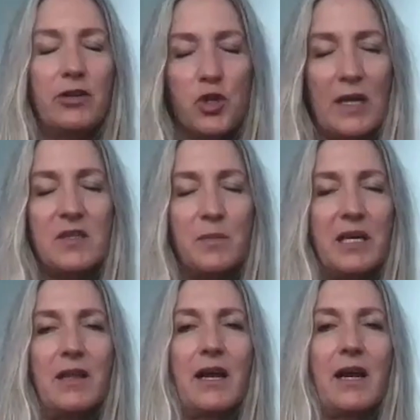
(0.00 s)
trust me,
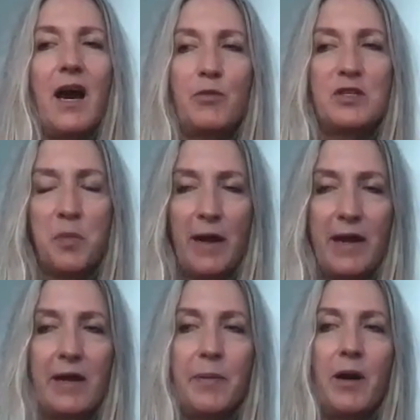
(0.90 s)
like I was
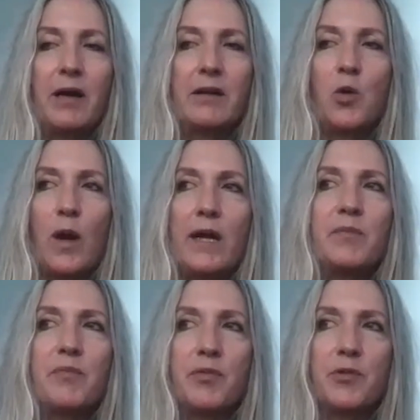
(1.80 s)
preyed upon
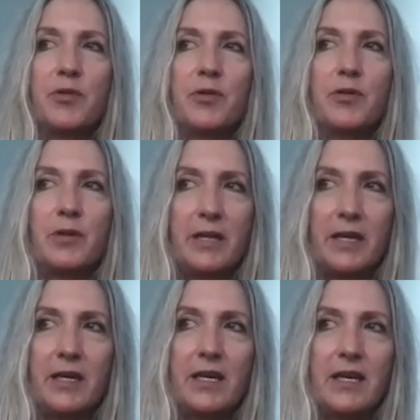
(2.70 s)
quite
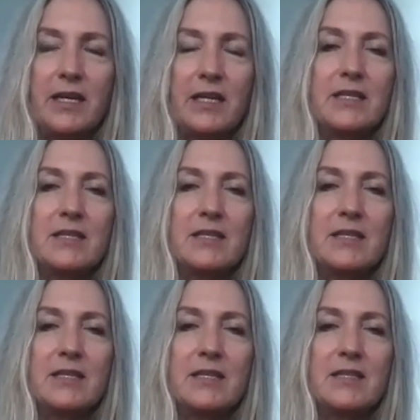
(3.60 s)
brutally in some
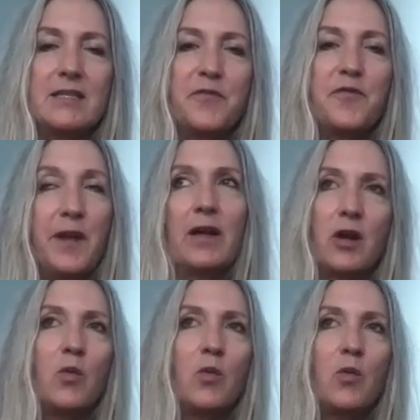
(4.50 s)
very dark ways,